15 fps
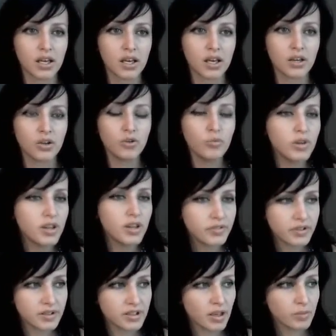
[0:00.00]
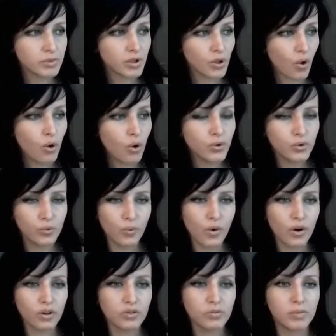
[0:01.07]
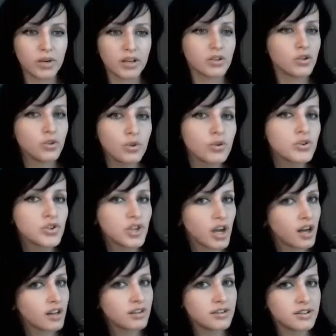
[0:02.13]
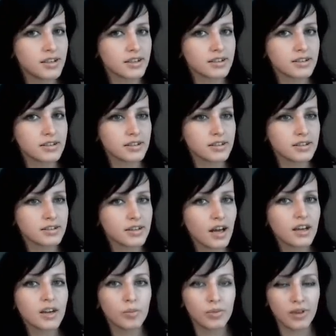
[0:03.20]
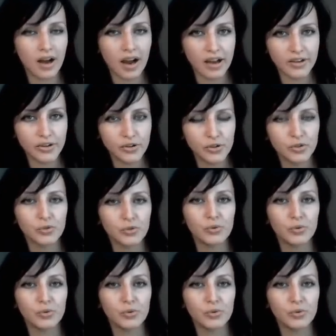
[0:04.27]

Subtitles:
You believe in something all you want, but your child is not obliged to